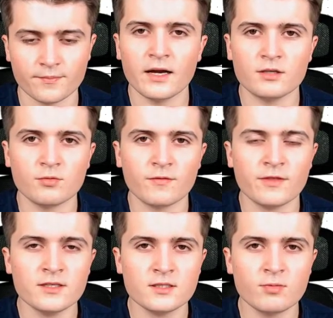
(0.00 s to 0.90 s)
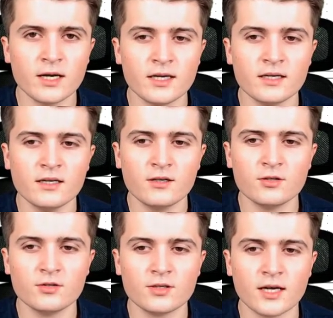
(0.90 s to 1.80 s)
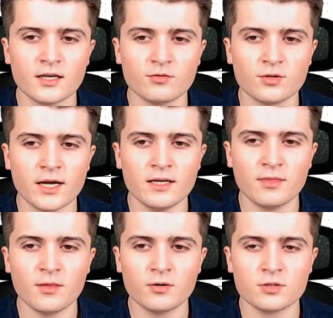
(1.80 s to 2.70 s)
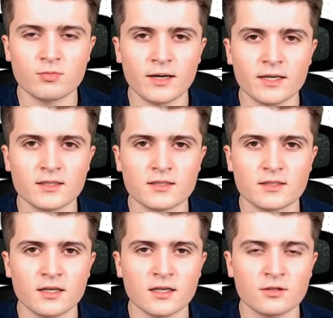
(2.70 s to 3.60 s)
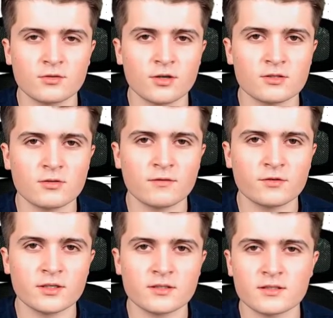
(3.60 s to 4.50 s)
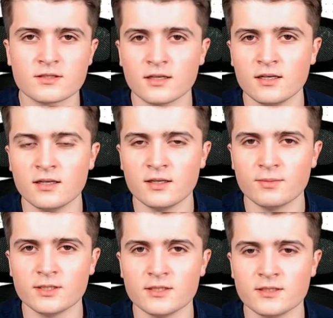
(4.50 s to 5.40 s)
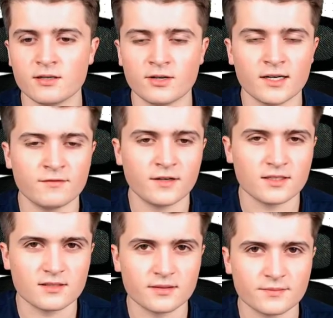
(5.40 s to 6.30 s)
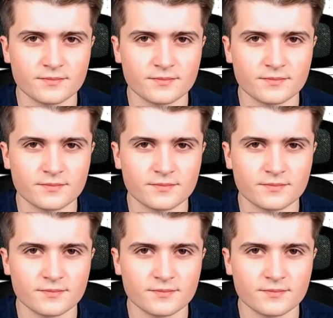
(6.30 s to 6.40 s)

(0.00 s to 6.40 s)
And with this way, you can create those wires and cross-references a little bit easier and faster.